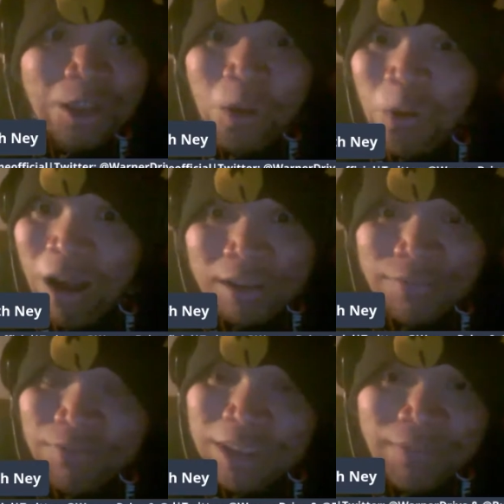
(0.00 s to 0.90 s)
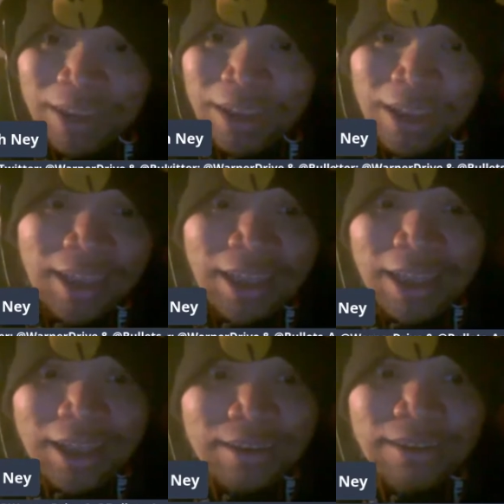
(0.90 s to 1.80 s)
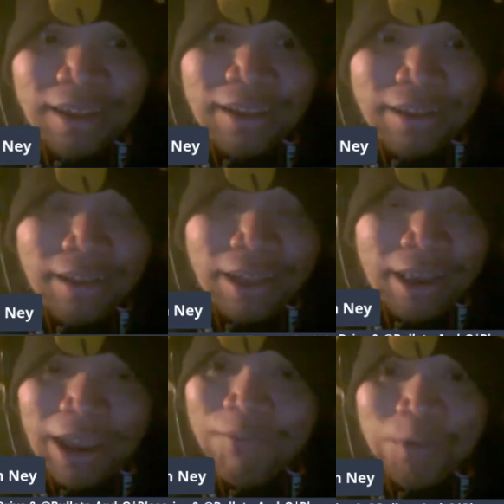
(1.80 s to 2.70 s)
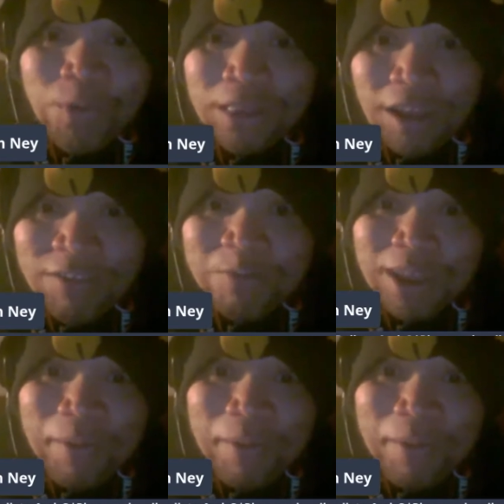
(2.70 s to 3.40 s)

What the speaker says: the low cost of living. It's like, and everyone loves me.